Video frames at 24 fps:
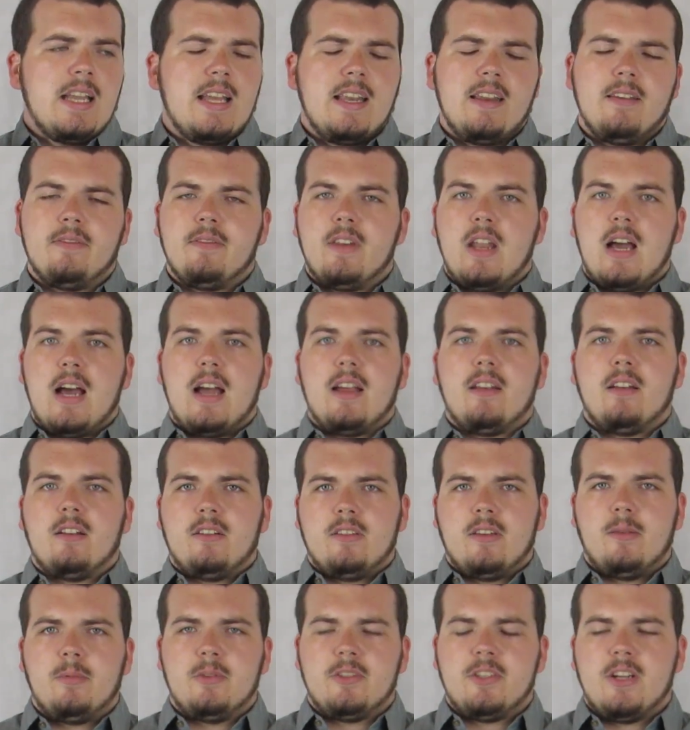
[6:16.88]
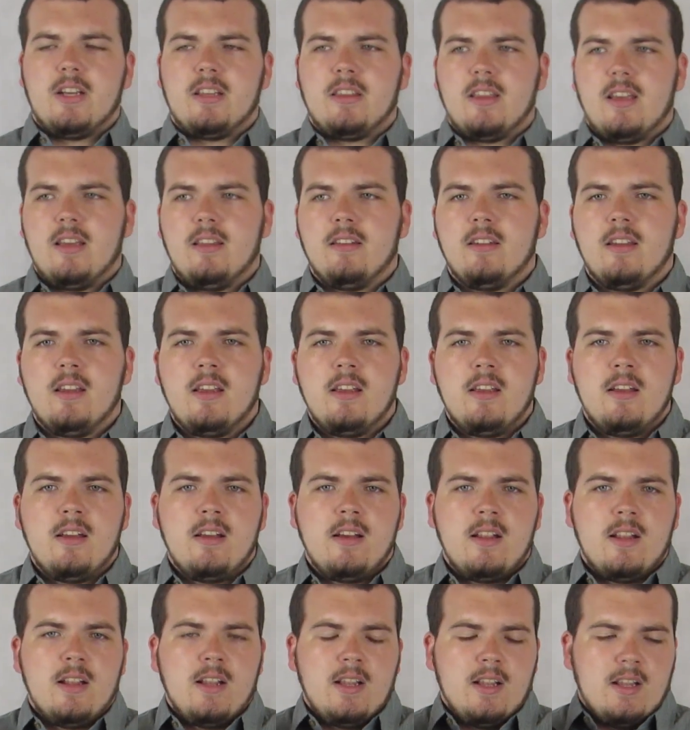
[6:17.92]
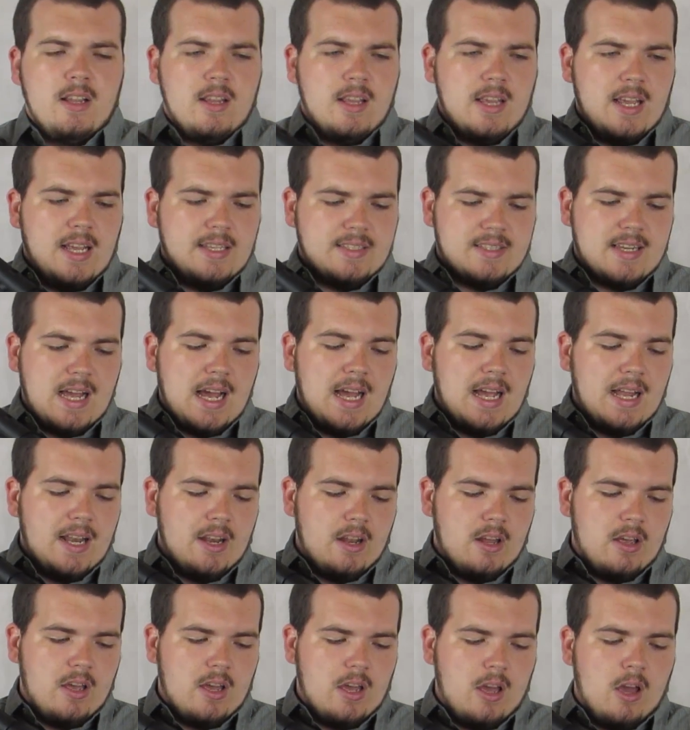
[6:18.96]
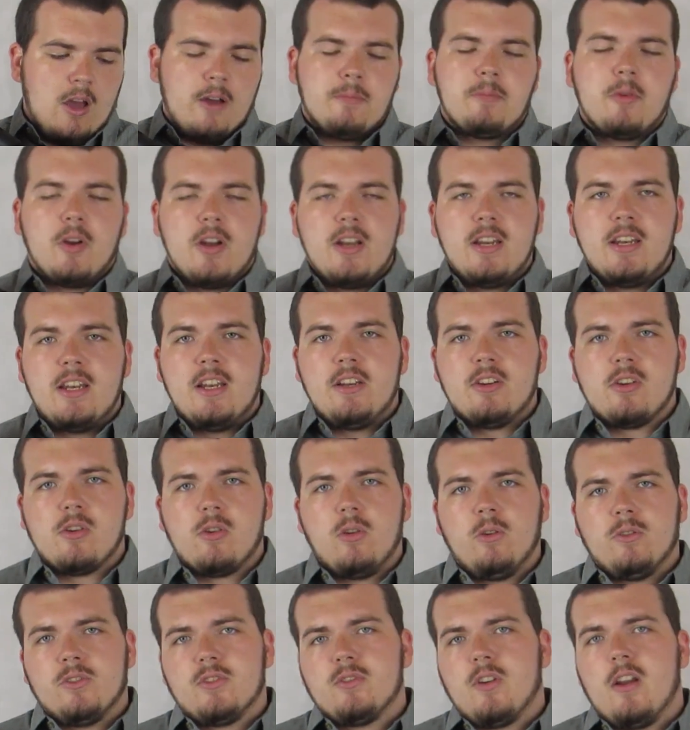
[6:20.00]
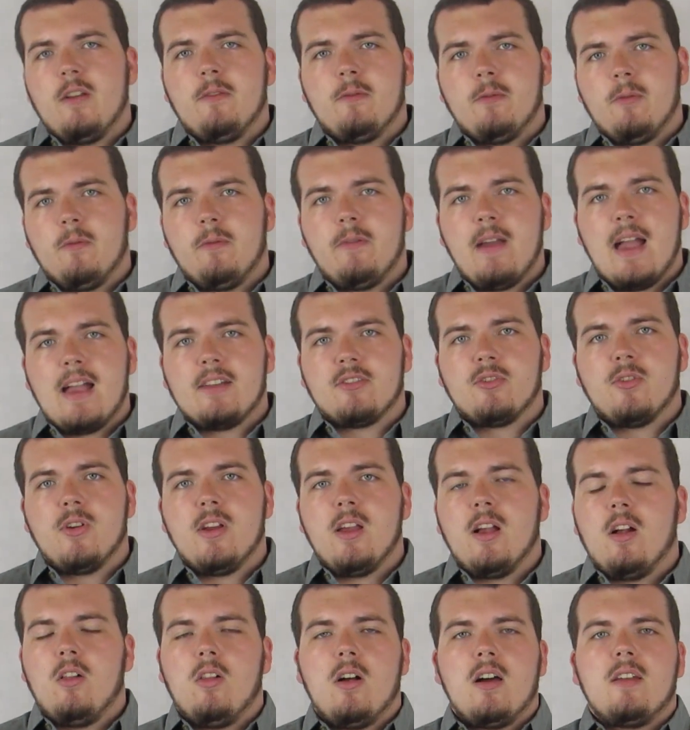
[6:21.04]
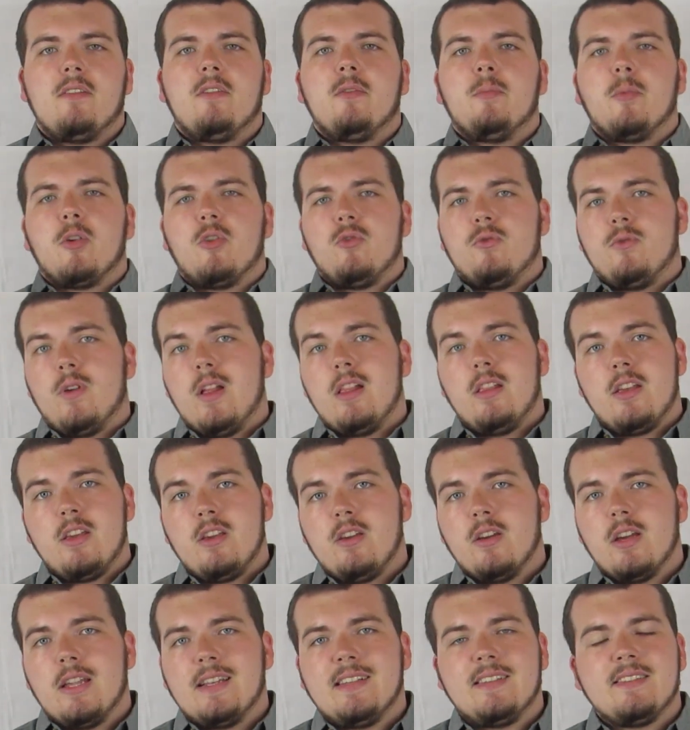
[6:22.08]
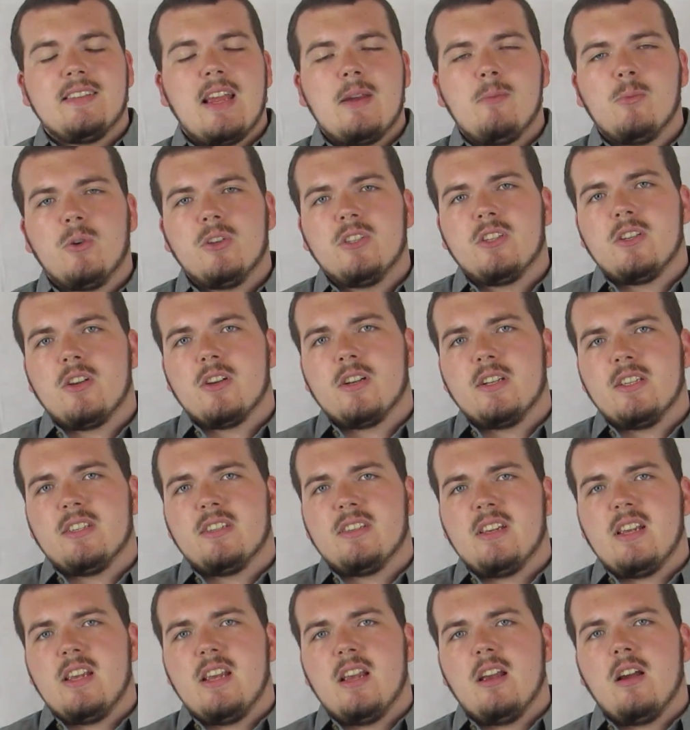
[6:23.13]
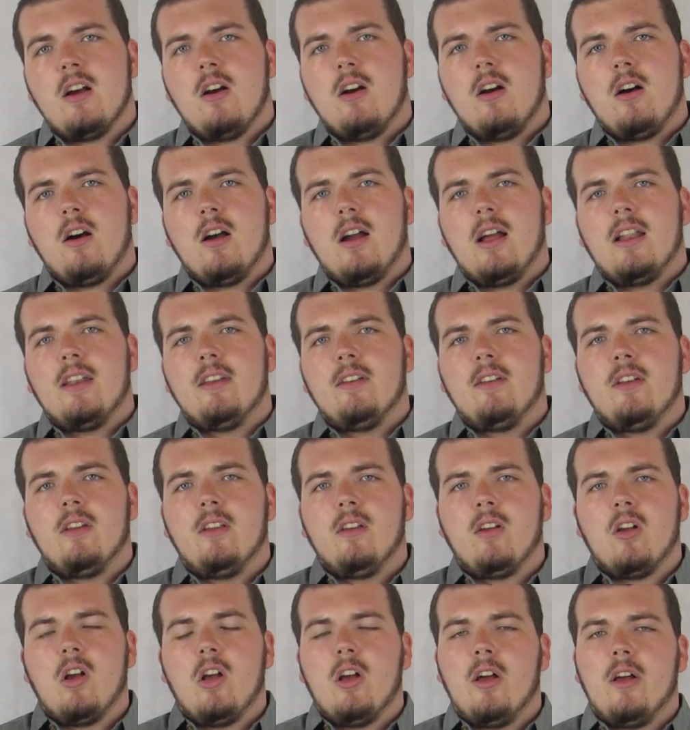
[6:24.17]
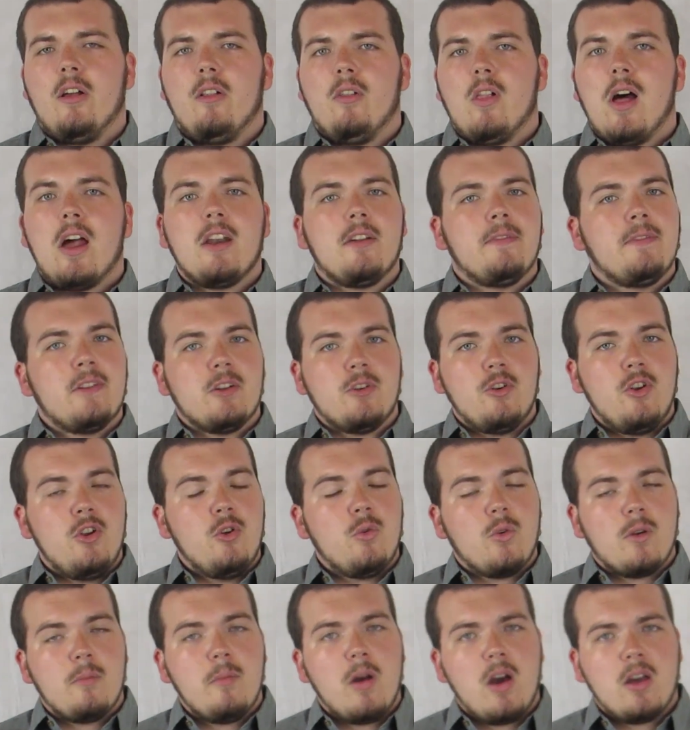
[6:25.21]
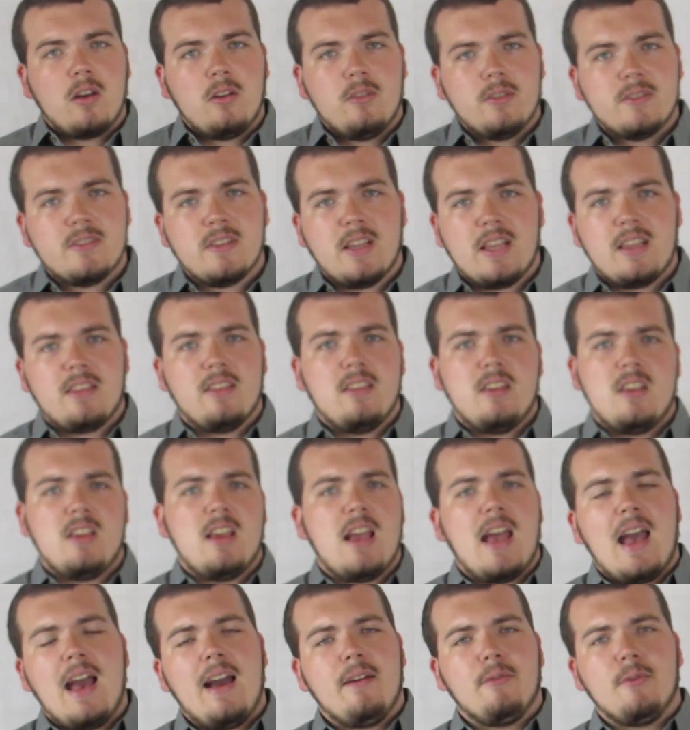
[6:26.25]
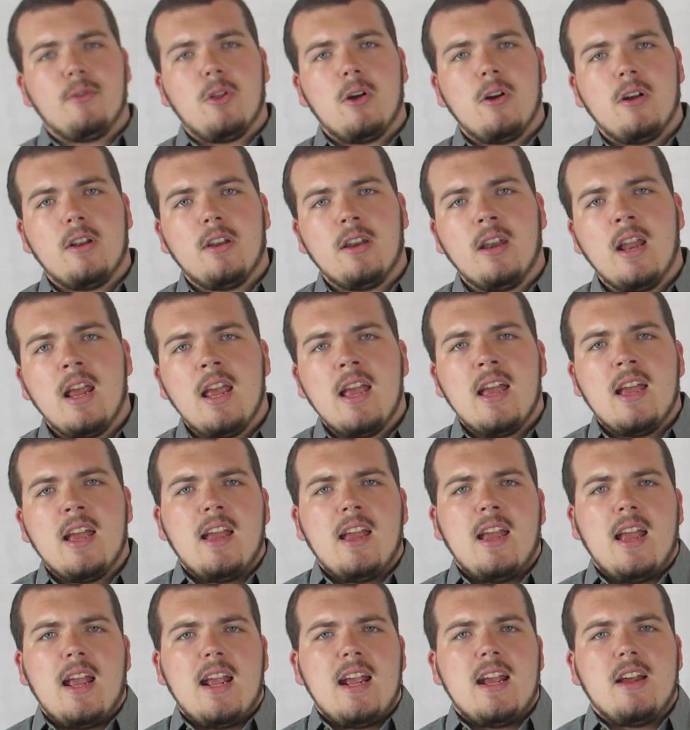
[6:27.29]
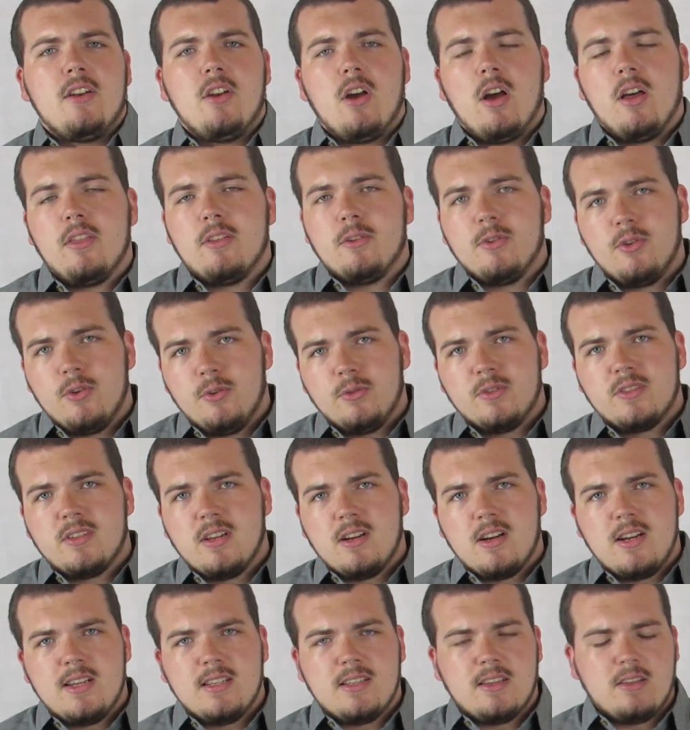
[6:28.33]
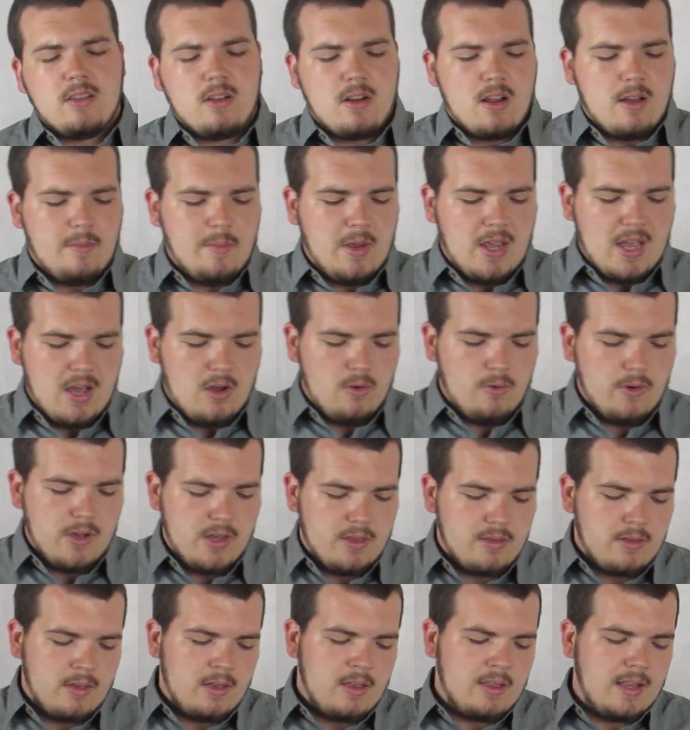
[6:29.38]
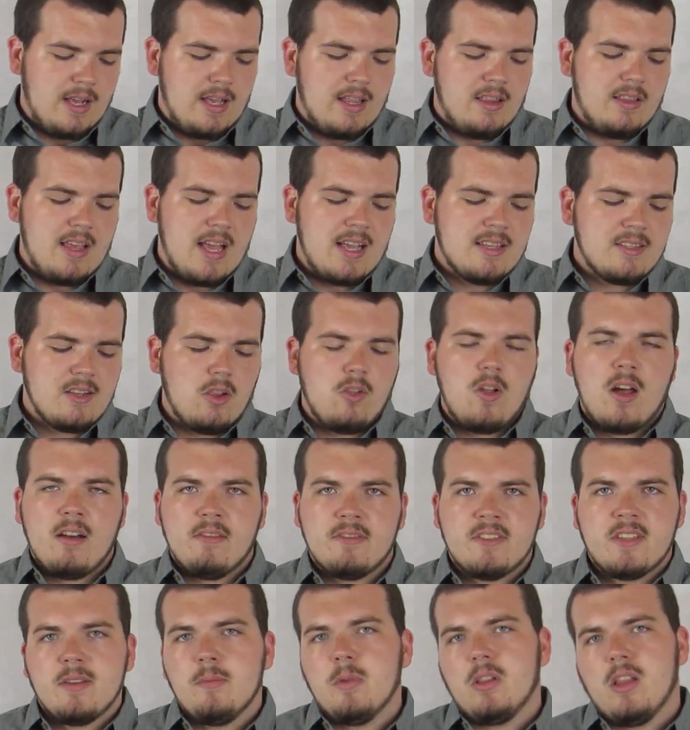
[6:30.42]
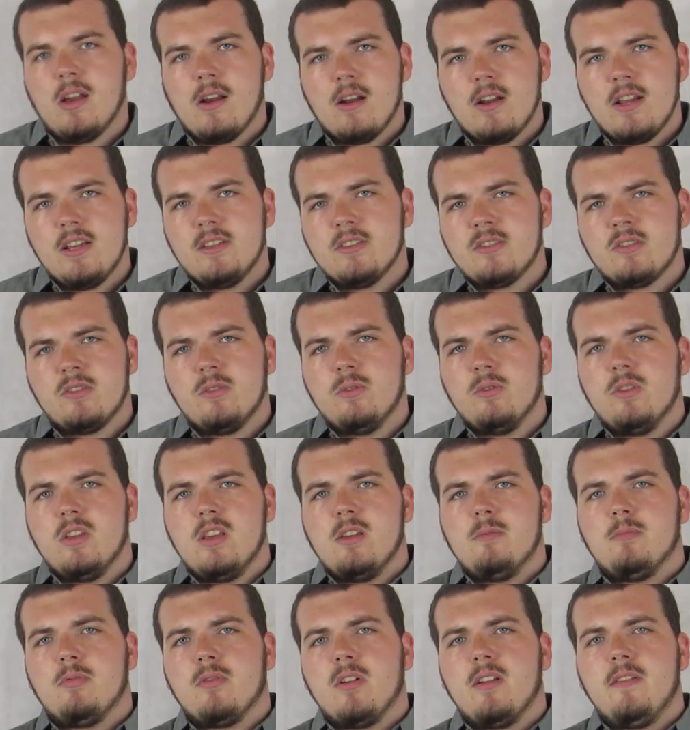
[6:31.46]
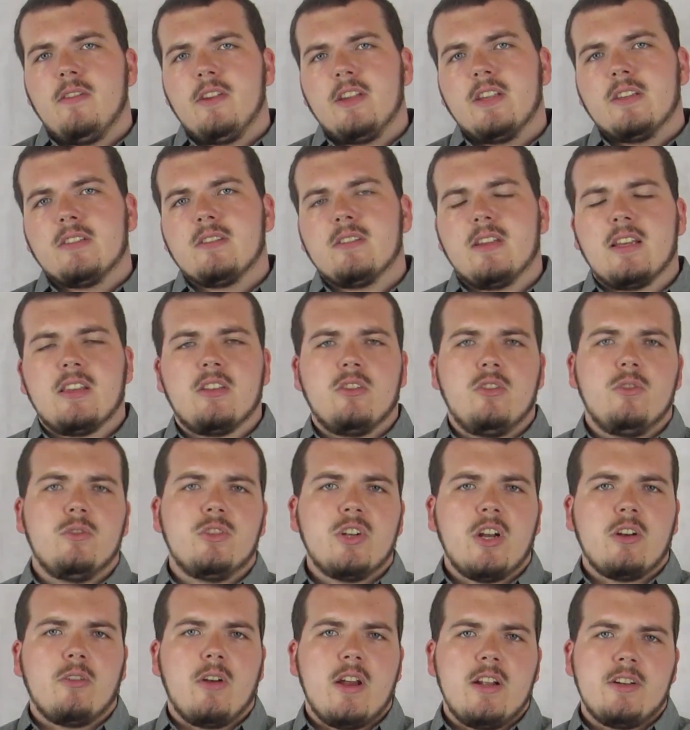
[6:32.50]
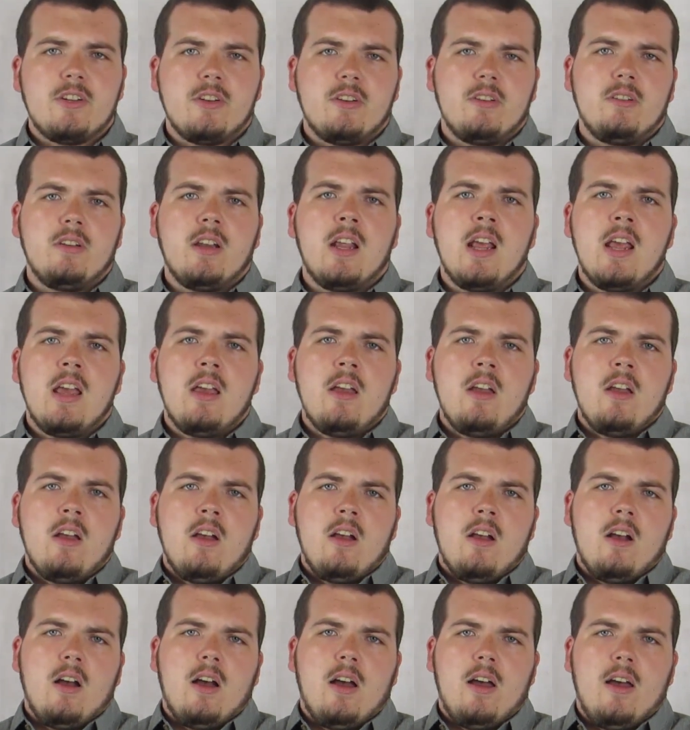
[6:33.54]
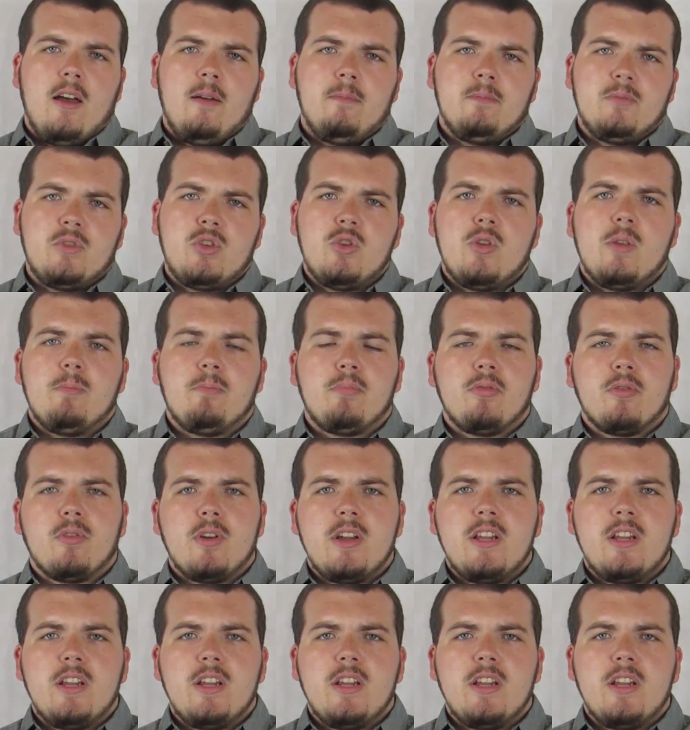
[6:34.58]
if not, we'll double check that. It's got upgraded internal straight from the factory. A lot of them are really good. The same ones you're going to see on a lot of their newer models, like the Avalon and other new series that they're coming out with. It has a lot of similarities to the previous, like the new generation, to the